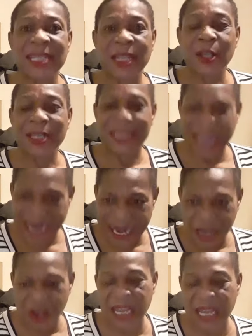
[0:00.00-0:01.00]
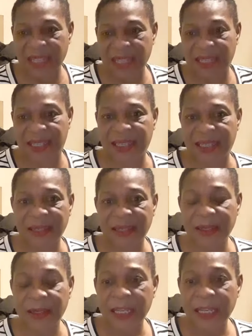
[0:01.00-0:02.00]
Sierra Leoneans,
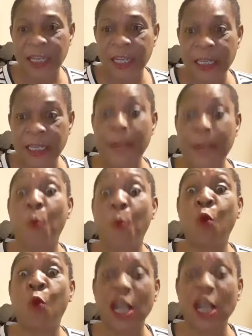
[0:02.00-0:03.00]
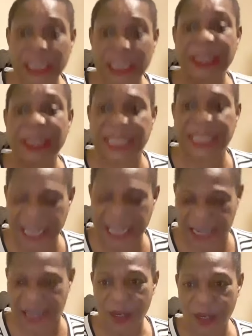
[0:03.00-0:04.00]
the worst mistake